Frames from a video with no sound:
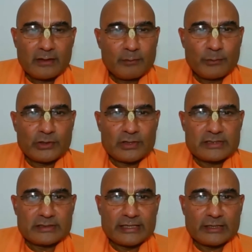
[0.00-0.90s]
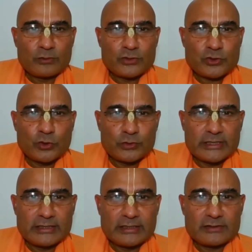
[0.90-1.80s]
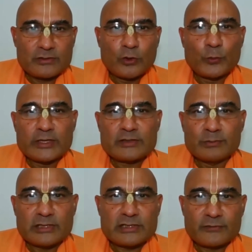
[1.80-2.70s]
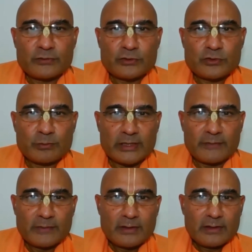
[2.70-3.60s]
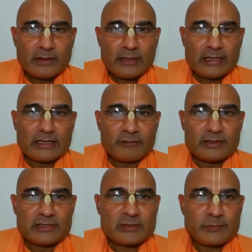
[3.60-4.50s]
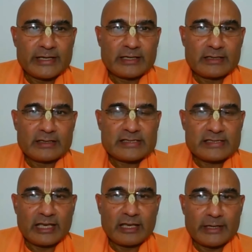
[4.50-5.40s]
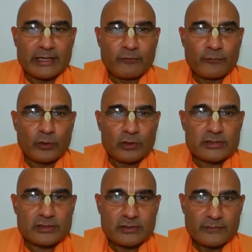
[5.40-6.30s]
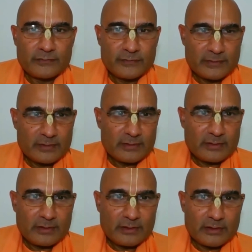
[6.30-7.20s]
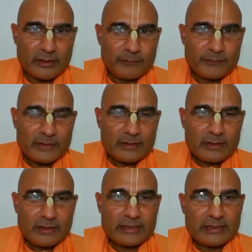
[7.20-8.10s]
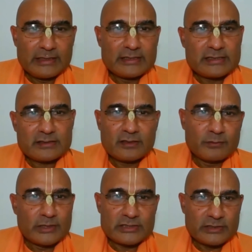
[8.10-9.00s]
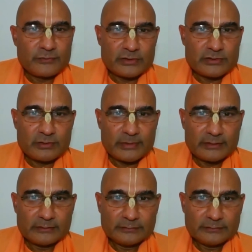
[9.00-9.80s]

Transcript: because that will show that he is always merciful to me. And even despite seeing my faults, he is still merciful to me.